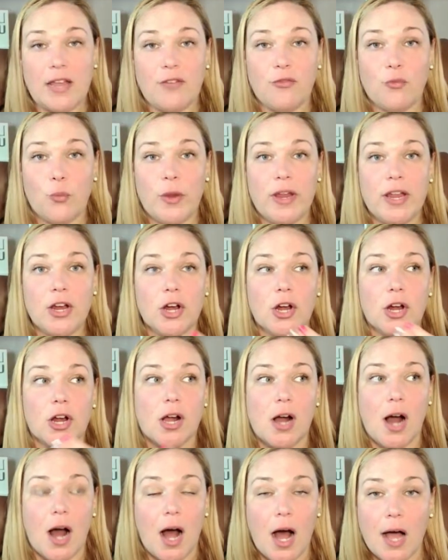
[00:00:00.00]
If we are
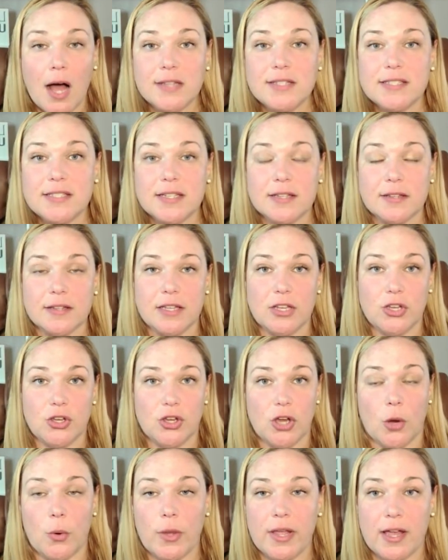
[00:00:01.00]
constantly
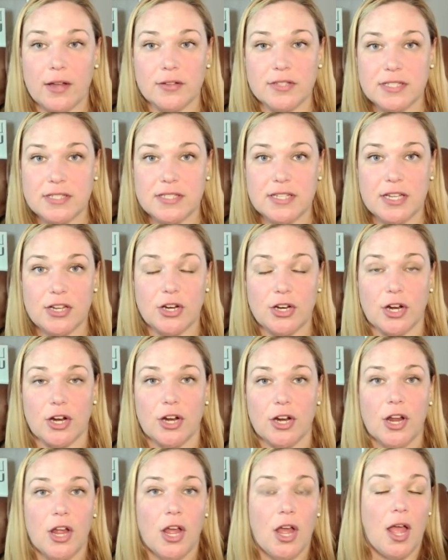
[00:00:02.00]
going out to
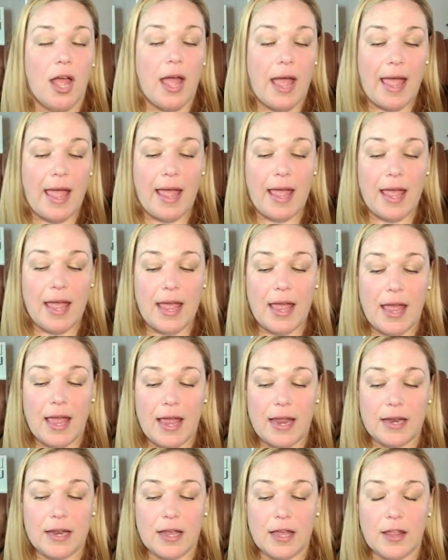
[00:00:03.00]
dinner
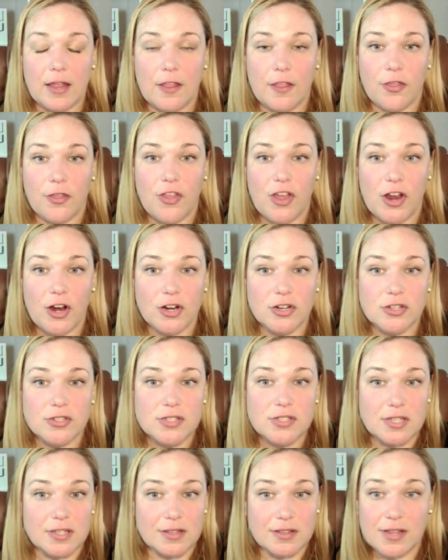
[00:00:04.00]
and
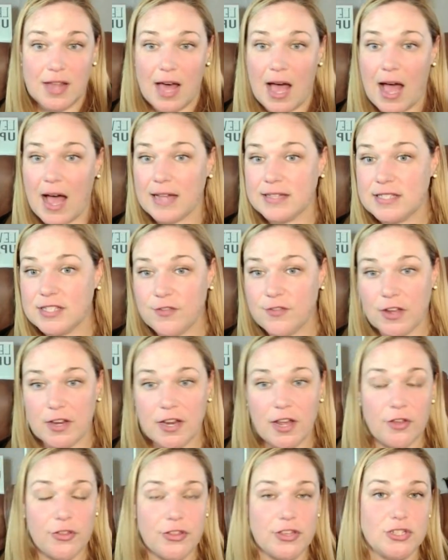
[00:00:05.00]
there's lots of
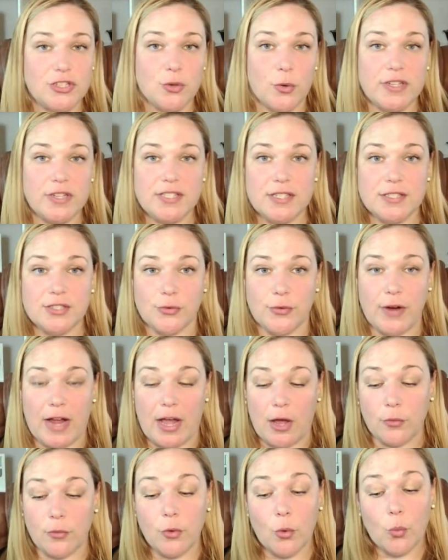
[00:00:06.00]
unhealthy choices
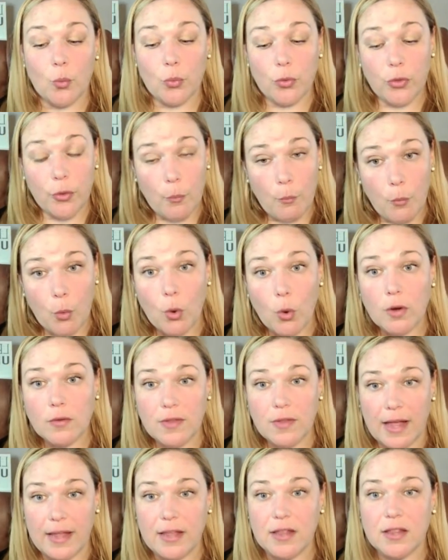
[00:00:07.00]
around, the more
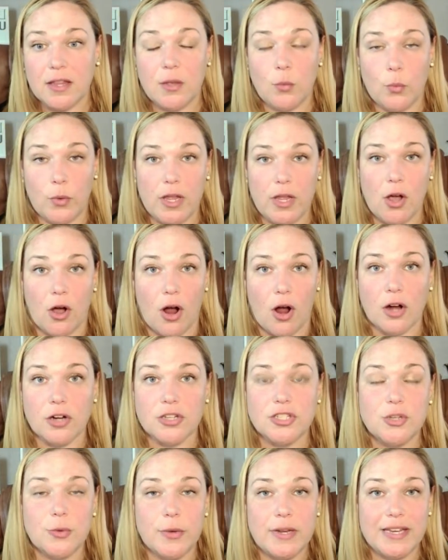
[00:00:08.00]
likely we are
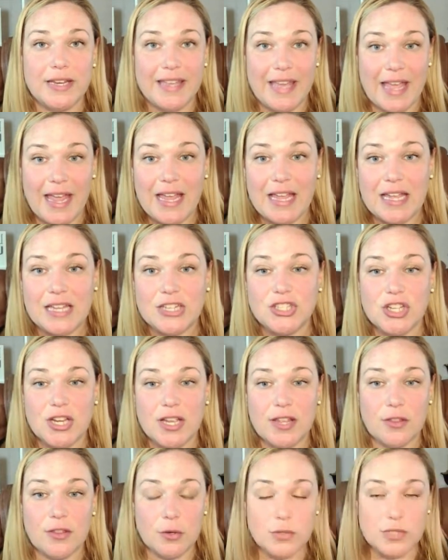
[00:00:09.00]
to engage
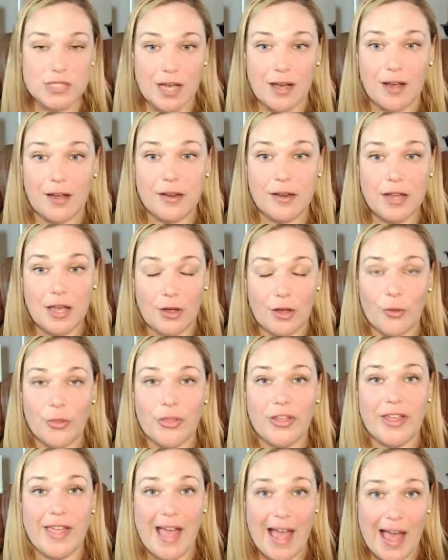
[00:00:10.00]
in those
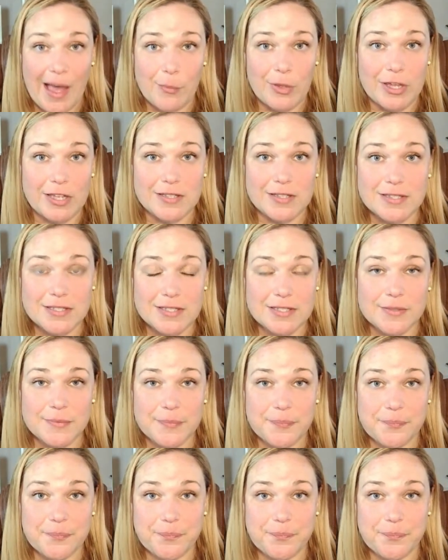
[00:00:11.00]
unhealthy habits,